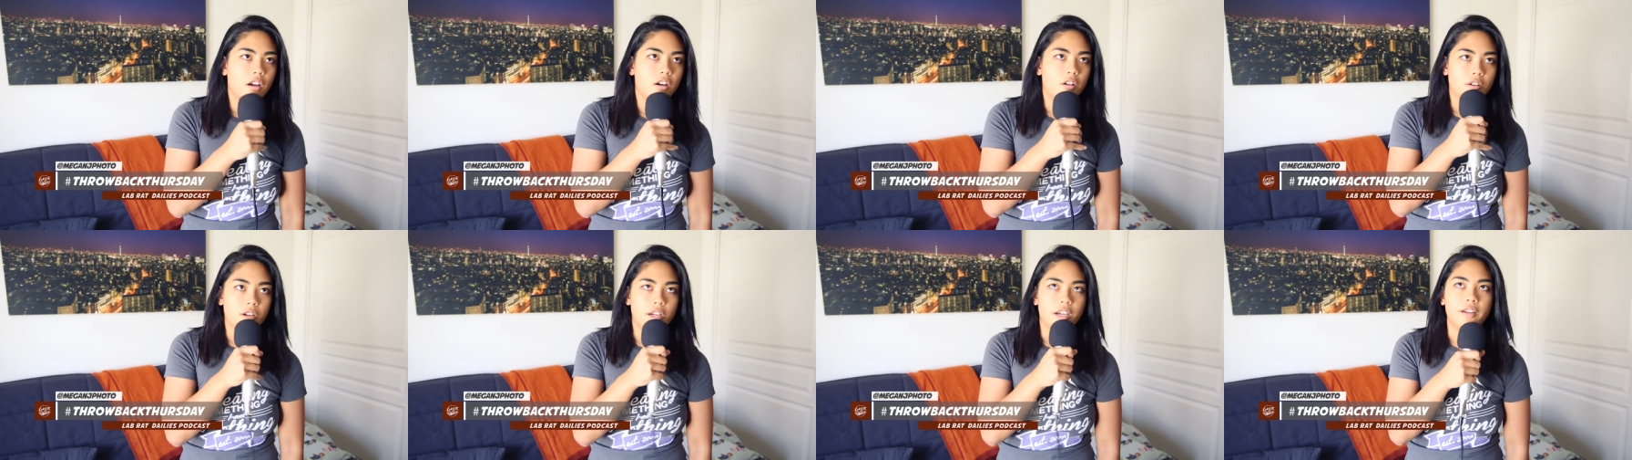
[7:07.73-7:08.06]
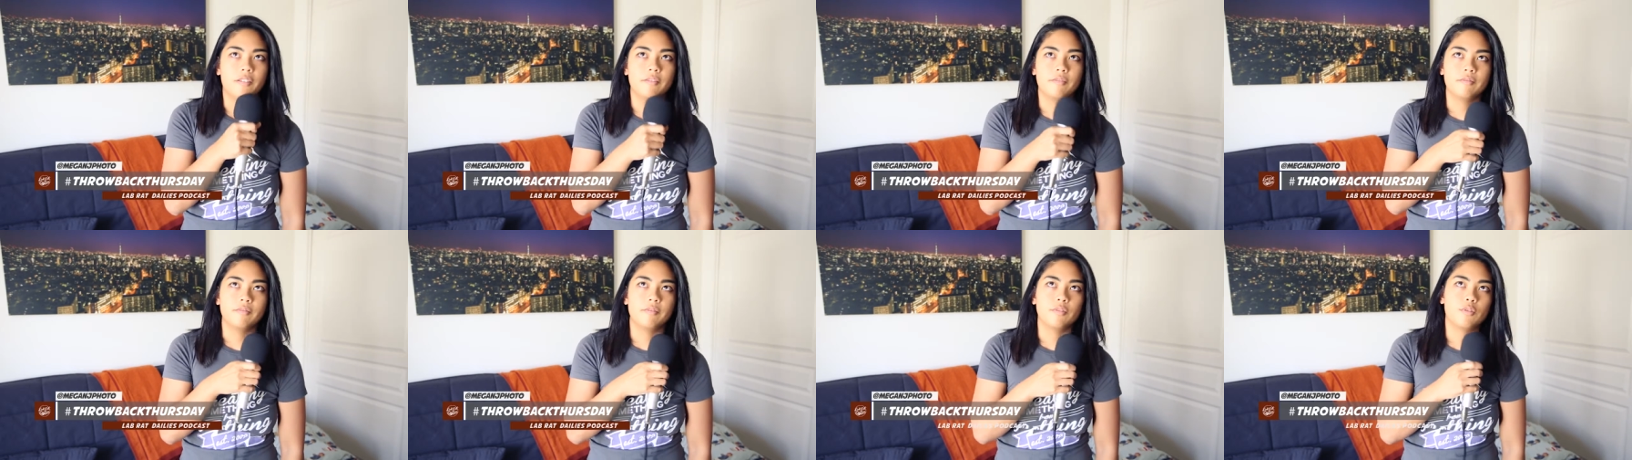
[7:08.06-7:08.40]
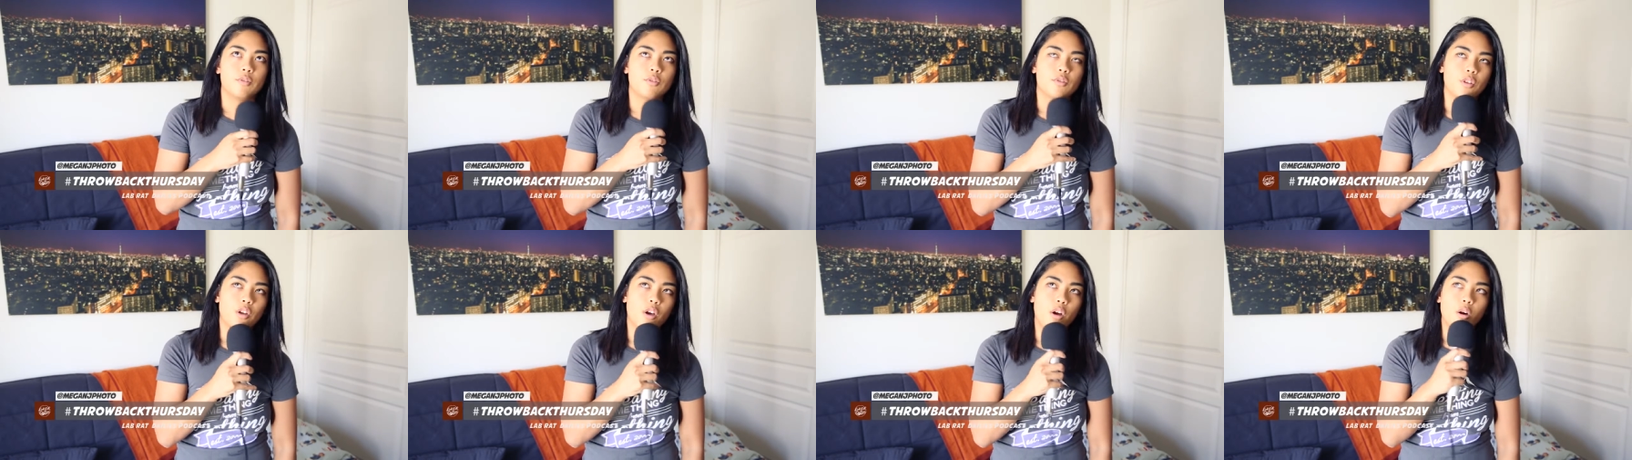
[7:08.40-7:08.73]
Okay.
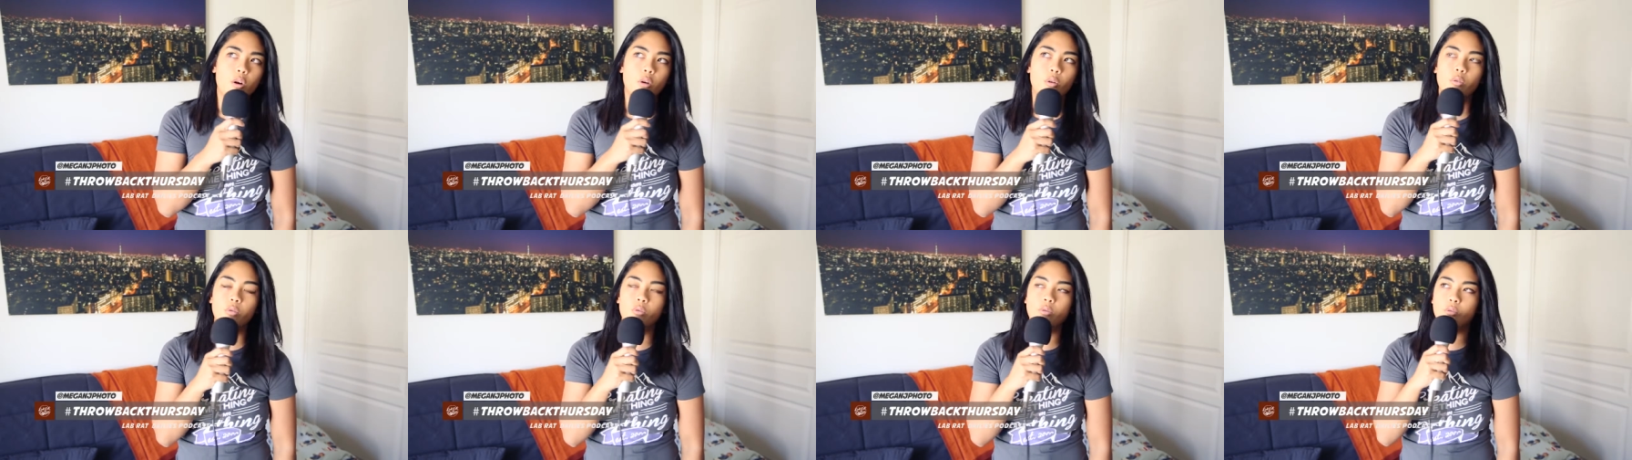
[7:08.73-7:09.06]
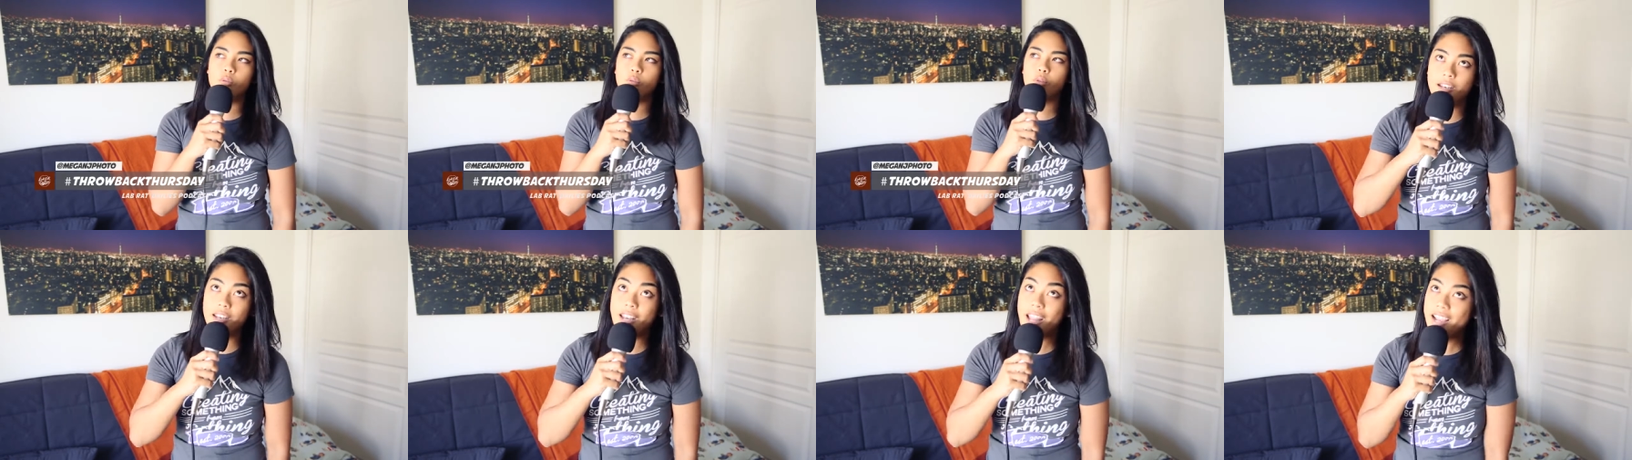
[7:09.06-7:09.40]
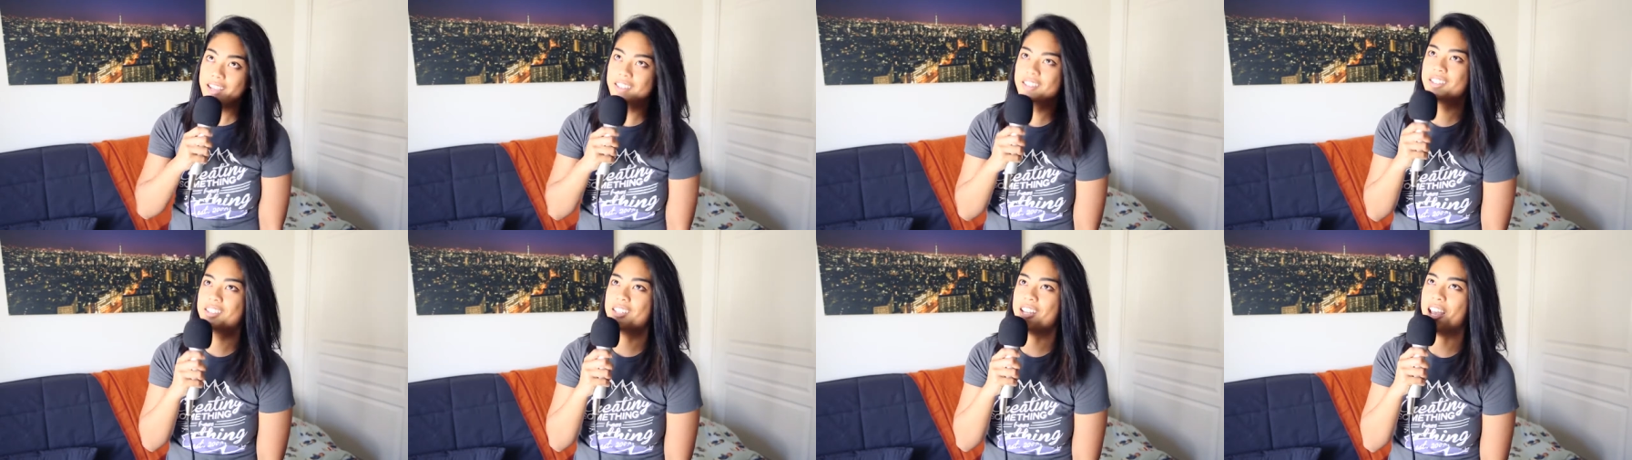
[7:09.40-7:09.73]
So the
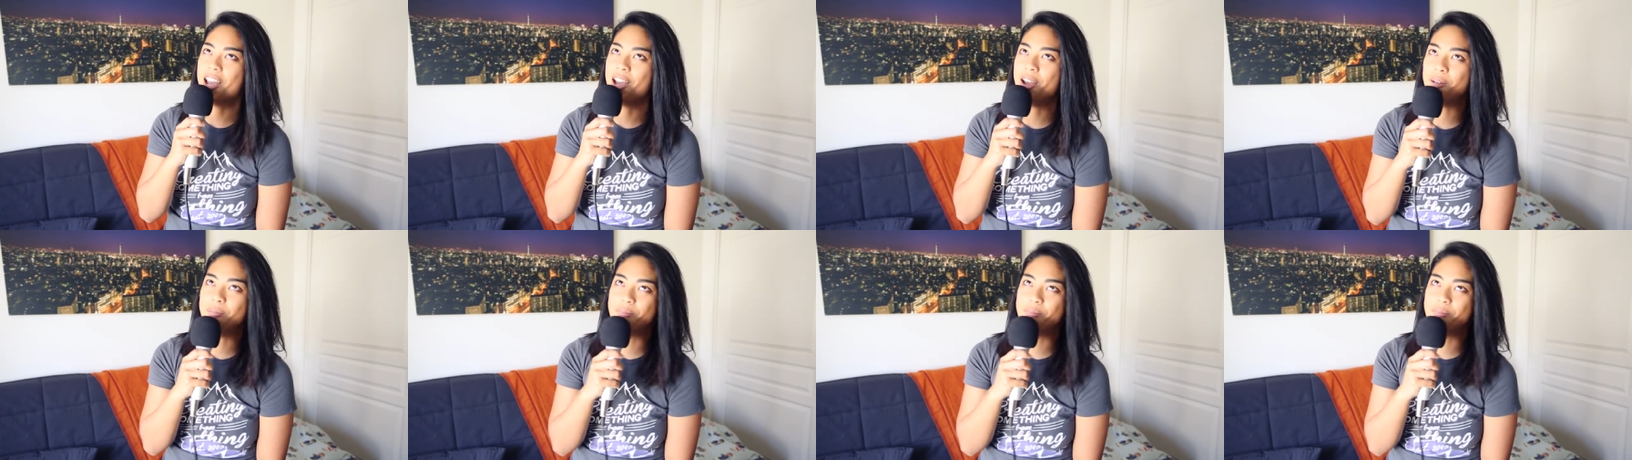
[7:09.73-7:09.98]
next